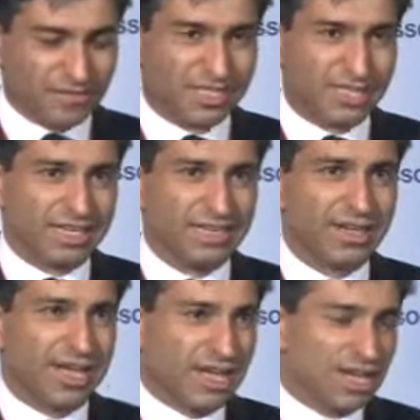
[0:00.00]
we have
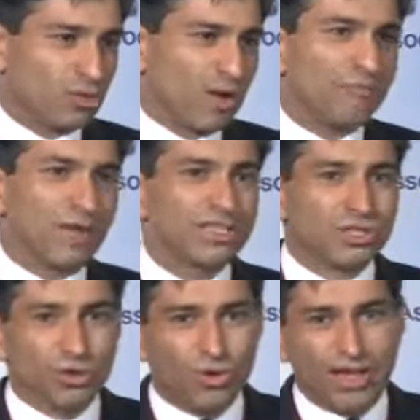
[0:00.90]
seen. 12
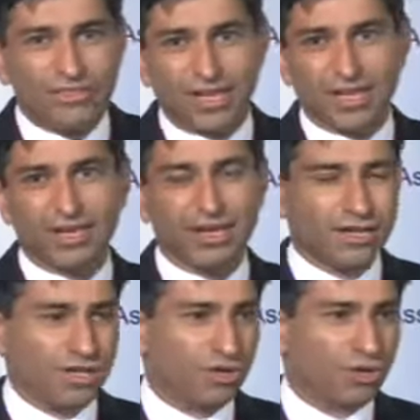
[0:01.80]
months ago, I think,
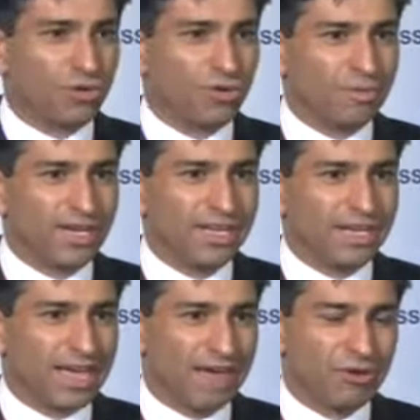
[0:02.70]
you know,
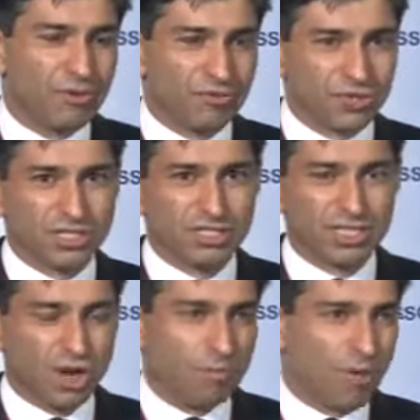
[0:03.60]
globally, everyone
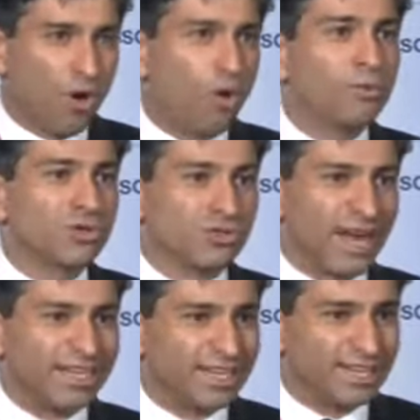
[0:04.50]
was almost
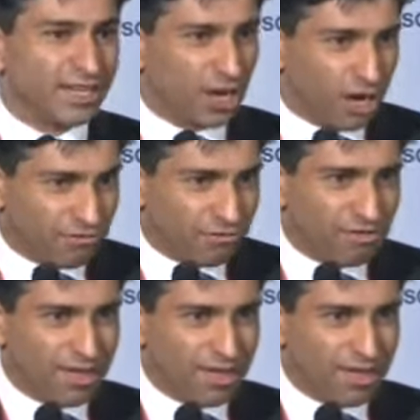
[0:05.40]
writing India off.